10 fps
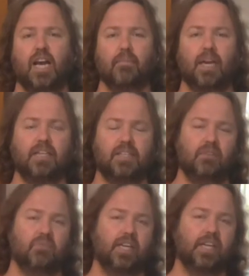
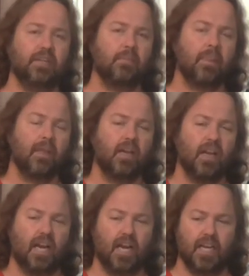amazing read.
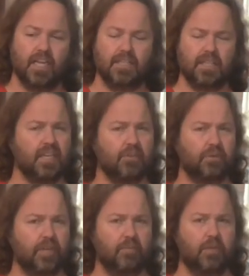It's
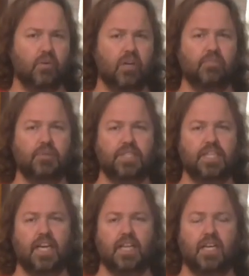incredibly well put
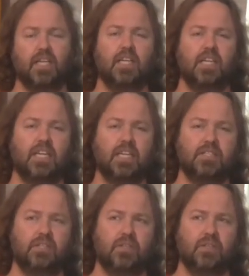together.
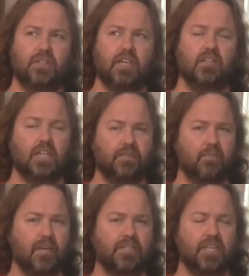He's used a lot
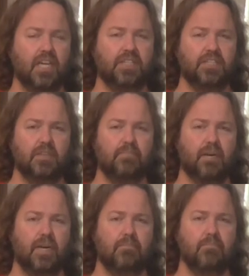of imagination,
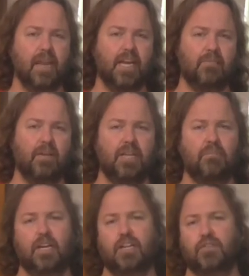but
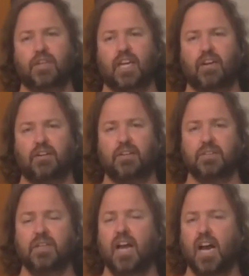many of the
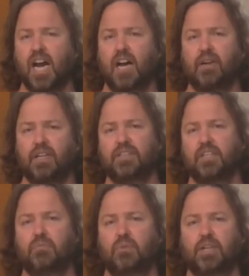characters are
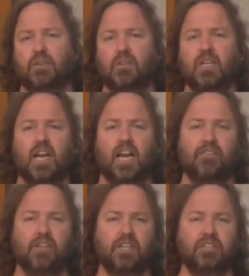actually real,
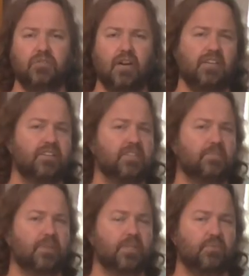and the
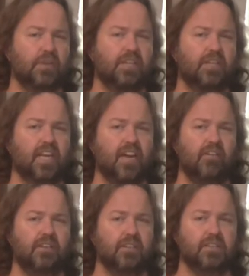interactions between the
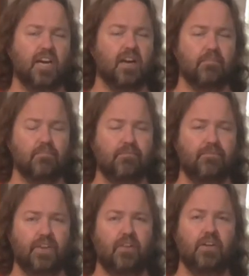characters are
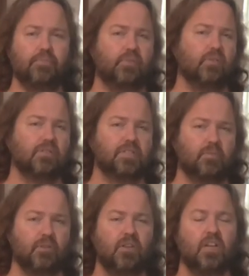very
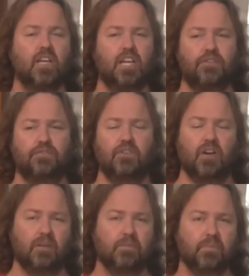plausible, if
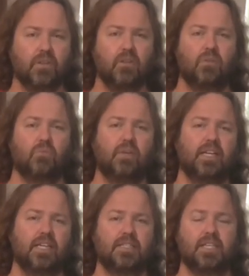not
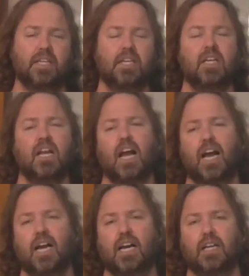realistic.
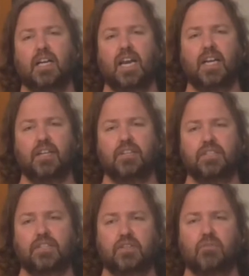And it
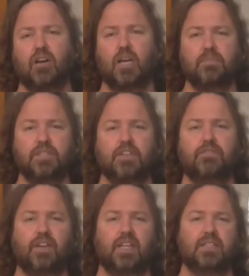describes the
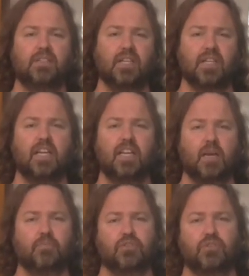events that led
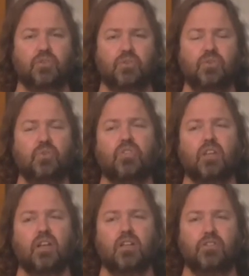up to
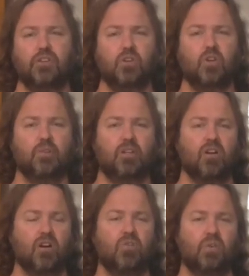the Norman
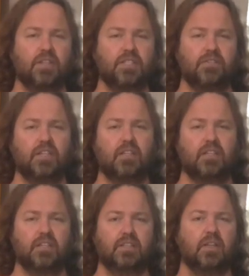conquest of
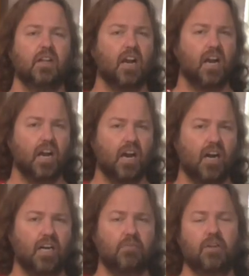England.
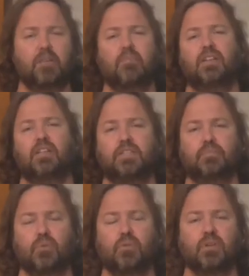Highly recommend this
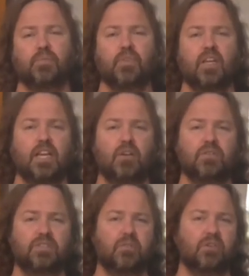book. It
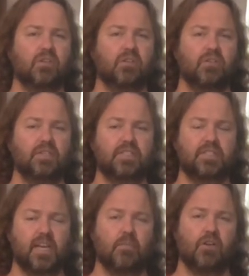also includes
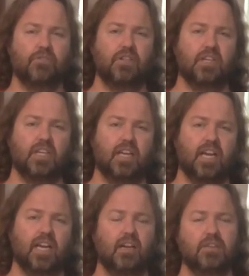some of the
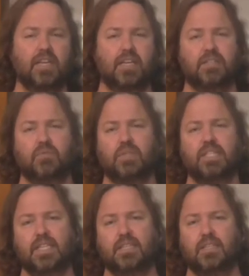Anglo-Saxon
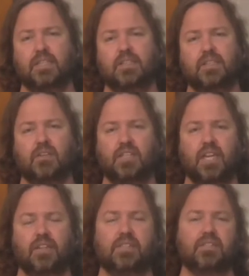resistance on
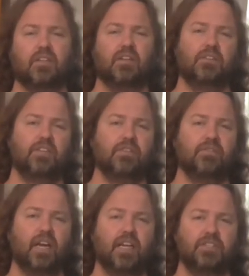the other side of the
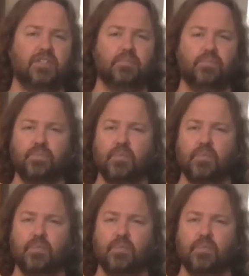invasion.